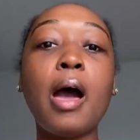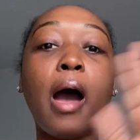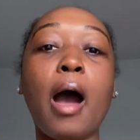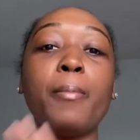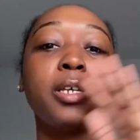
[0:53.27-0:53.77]

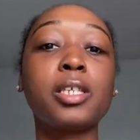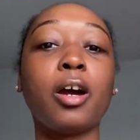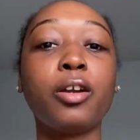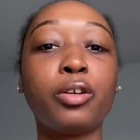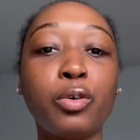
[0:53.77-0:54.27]
I'm gonna
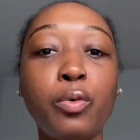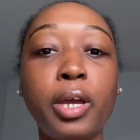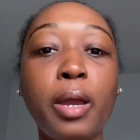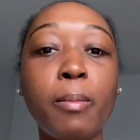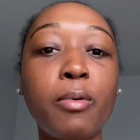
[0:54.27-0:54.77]
start
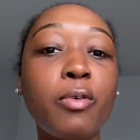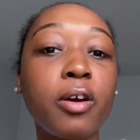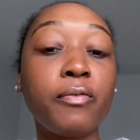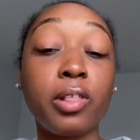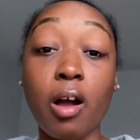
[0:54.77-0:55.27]
doing more
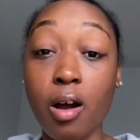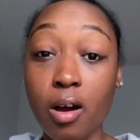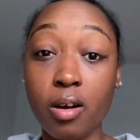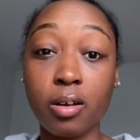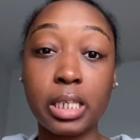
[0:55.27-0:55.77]

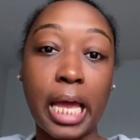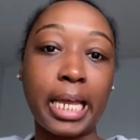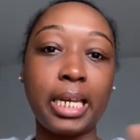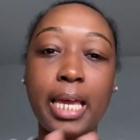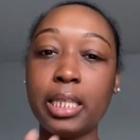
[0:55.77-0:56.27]
vlogs, like
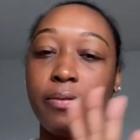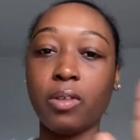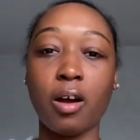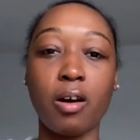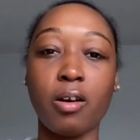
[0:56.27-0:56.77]
daily
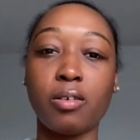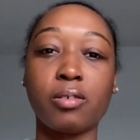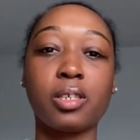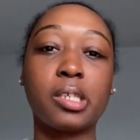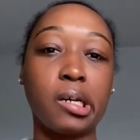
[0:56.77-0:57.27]

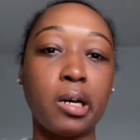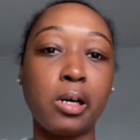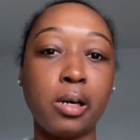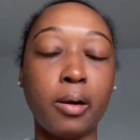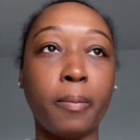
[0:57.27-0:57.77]
vlogs.
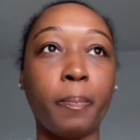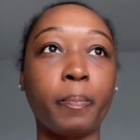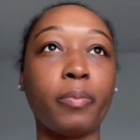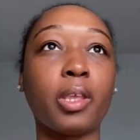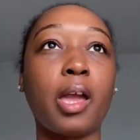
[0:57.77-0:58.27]
Um,
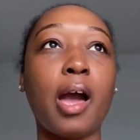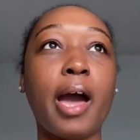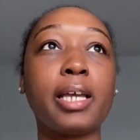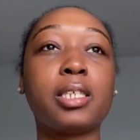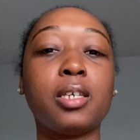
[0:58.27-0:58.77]

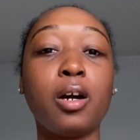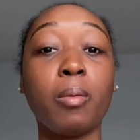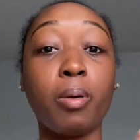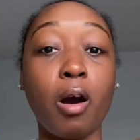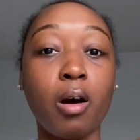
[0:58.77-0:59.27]
I took a
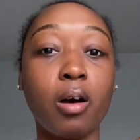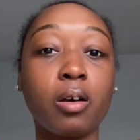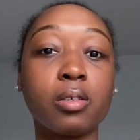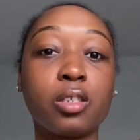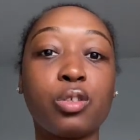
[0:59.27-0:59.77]

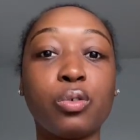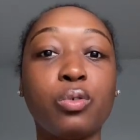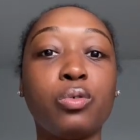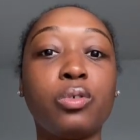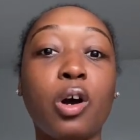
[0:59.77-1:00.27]
pause
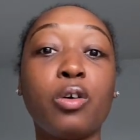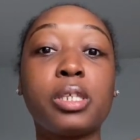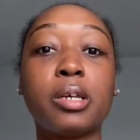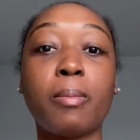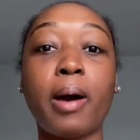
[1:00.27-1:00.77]
to go
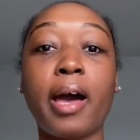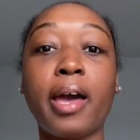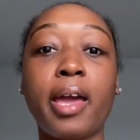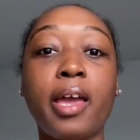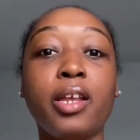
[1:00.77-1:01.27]
to
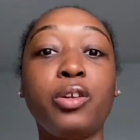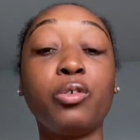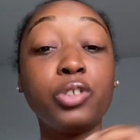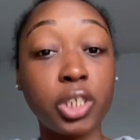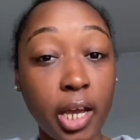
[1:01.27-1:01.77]
my
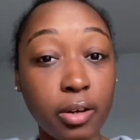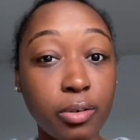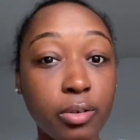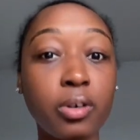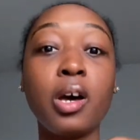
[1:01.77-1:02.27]
new
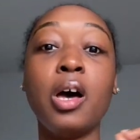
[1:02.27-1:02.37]
channel.